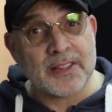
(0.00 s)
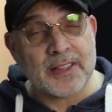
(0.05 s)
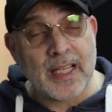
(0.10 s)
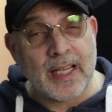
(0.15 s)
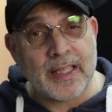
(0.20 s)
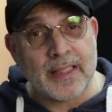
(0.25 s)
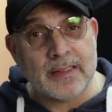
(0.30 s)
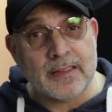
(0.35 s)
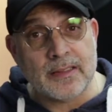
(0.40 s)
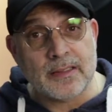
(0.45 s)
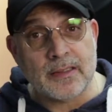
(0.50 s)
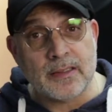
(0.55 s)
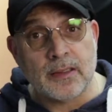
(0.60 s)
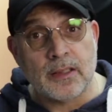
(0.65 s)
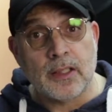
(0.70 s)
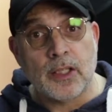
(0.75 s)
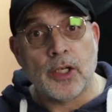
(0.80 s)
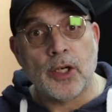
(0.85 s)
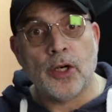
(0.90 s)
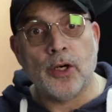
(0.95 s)
side
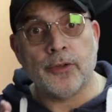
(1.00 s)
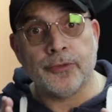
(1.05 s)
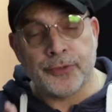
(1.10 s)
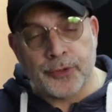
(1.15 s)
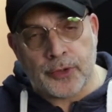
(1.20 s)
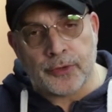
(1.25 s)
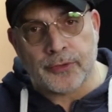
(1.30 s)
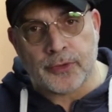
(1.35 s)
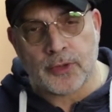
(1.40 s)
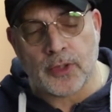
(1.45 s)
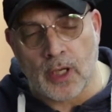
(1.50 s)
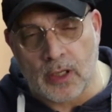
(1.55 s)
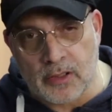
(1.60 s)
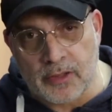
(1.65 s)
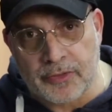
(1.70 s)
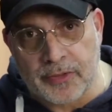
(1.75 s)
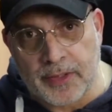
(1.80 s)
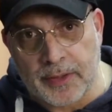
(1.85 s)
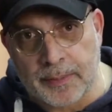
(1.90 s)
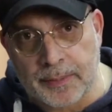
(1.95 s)
of your
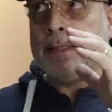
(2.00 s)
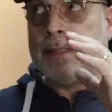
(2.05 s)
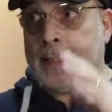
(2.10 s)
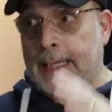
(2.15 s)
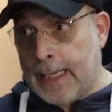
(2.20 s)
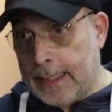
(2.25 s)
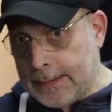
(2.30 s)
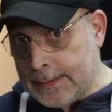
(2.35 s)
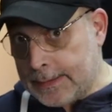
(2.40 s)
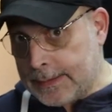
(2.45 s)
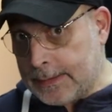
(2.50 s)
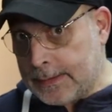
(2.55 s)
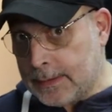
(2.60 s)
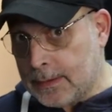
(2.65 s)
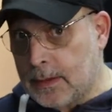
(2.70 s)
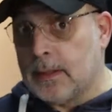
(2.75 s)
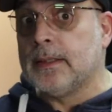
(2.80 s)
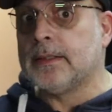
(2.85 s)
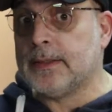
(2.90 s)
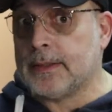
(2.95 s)
photography. Yes,
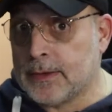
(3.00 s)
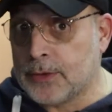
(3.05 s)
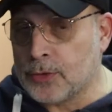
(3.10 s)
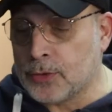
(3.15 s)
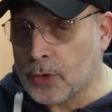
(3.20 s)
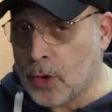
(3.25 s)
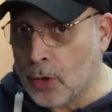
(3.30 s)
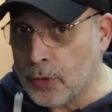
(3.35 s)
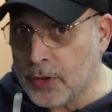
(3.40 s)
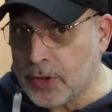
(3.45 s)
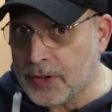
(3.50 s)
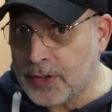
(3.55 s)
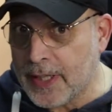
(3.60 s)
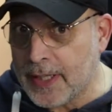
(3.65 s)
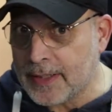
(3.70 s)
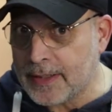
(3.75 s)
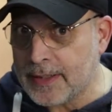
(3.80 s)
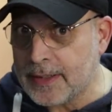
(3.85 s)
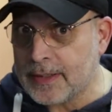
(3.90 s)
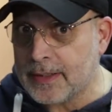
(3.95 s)
to know your
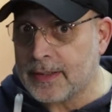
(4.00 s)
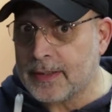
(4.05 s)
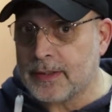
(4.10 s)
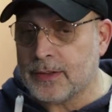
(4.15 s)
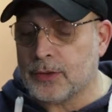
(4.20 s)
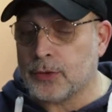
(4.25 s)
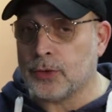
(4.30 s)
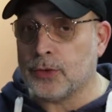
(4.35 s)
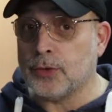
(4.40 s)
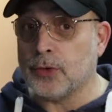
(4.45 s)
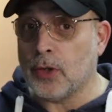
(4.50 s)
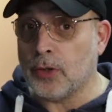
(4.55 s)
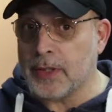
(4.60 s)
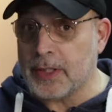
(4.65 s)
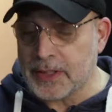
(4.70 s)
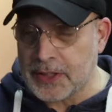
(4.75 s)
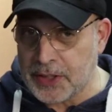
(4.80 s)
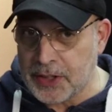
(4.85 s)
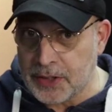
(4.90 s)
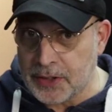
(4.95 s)
technique, to know
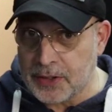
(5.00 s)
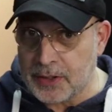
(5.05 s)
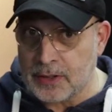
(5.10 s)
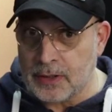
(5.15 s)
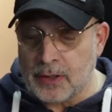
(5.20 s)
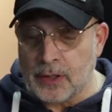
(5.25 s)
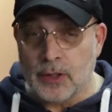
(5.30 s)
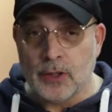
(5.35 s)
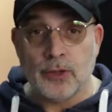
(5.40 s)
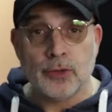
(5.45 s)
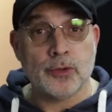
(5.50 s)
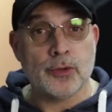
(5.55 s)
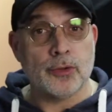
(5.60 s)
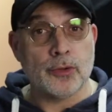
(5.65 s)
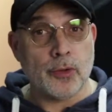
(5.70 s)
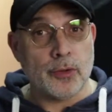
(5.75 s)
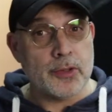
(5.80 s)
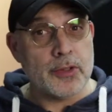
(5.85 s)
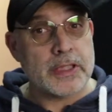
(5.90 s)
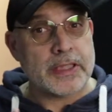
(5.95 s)
your gear, to
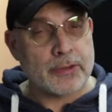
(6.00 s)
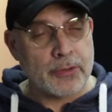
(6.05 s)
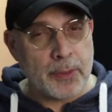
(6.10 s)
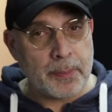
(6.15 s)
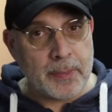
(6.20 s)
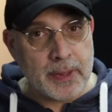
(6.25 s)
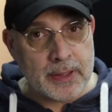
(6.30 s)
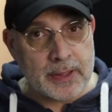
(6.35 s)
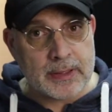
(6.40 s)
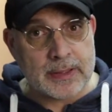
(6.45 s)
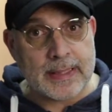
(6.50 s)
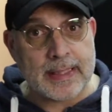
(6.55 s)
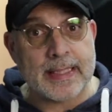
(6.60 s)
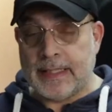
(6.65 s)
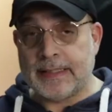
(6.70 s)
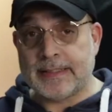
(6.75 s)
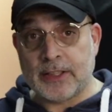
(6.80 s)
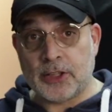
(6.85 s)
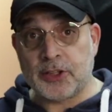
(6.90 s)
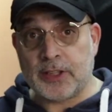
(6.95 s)
know your
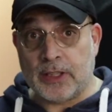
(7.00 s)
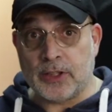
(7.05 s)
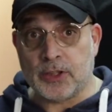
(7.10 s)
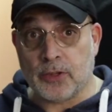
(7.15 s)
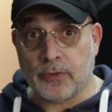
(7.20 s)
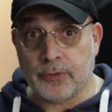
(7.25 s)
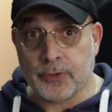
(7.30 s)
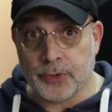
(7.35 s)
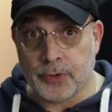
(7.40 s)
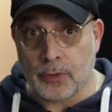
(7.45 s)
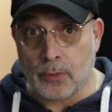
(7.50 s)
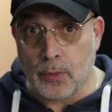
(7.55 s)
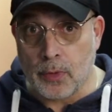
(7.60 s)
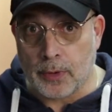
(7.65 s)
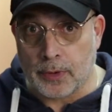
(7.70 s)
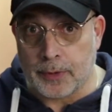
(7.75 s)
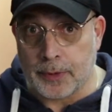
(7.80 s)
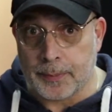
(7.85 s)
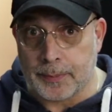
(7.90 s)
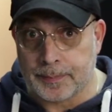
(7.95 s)
equipment is essential for your
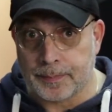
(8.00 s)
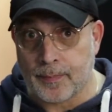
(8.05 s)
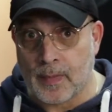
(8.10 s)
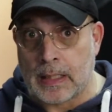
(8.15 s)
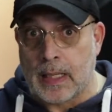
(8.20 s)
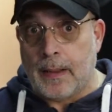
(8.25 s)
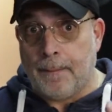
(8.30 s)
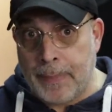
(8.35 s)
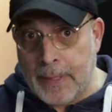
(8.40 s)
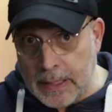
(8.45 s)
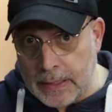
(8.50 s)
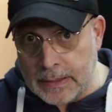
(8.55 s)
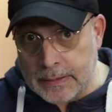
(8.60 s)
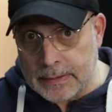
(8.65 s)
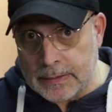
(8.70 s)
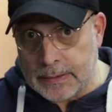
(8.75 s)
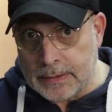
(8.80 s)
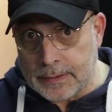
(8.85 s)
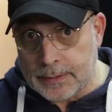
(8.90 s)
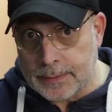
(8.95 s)
work.
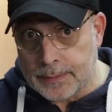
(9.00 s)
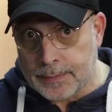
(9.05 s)
But,